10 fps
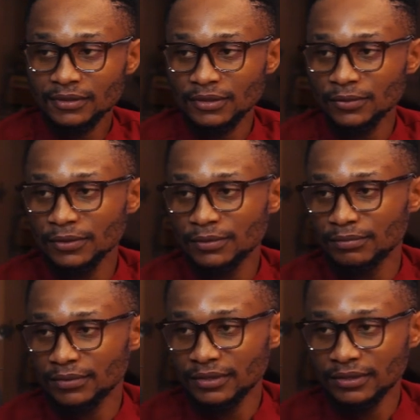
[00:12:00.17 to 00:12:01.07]
they will
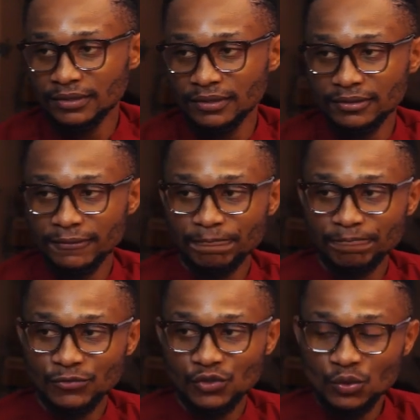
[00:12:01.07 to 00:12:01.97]
be
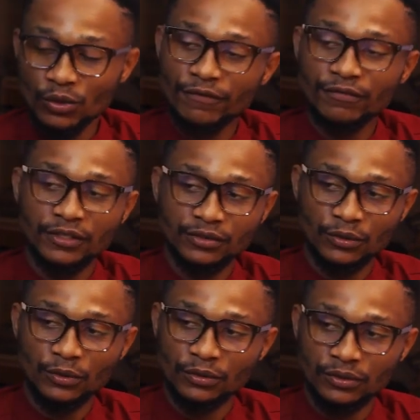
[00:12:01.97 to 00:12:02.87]
12 years
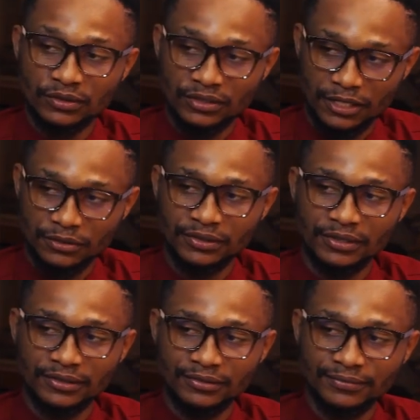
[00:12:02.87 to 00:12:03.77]
old on
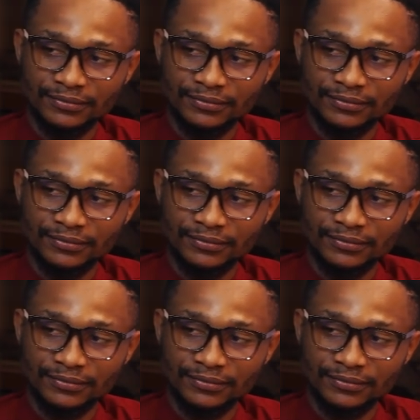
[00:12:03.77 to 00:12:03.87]
Saturday.